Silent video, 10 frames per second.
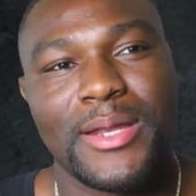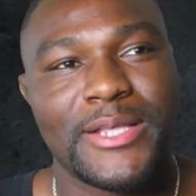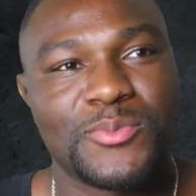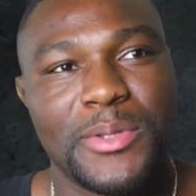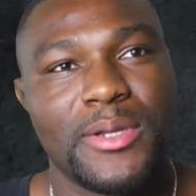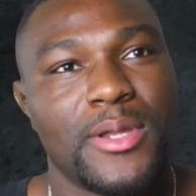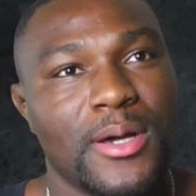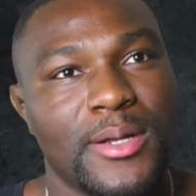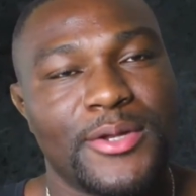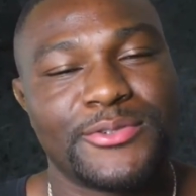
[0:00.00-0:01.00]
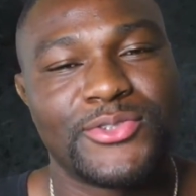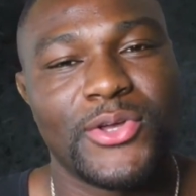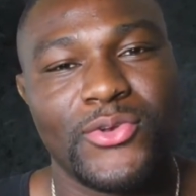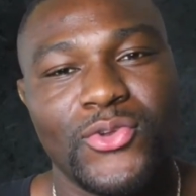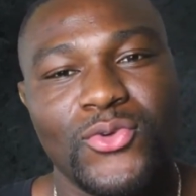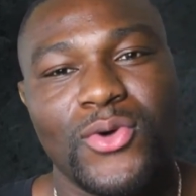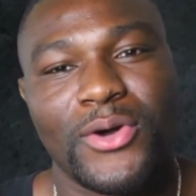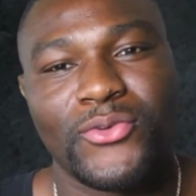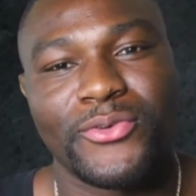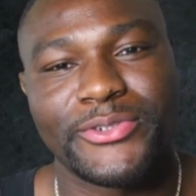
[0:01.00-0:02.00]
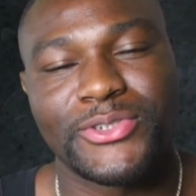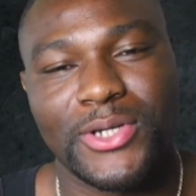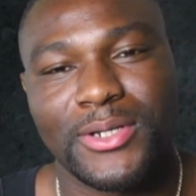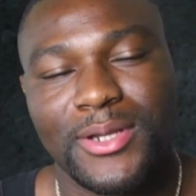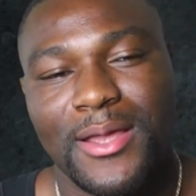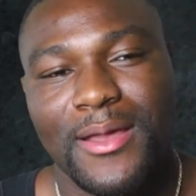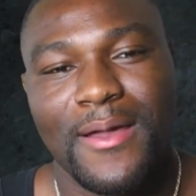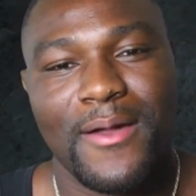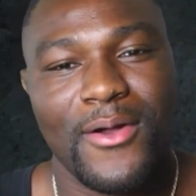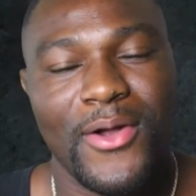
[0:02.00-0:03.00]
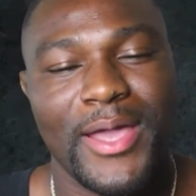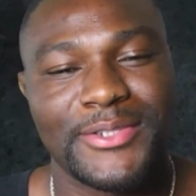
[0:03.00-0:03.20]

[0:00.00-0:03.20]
and there's nothing new under the sun. All right.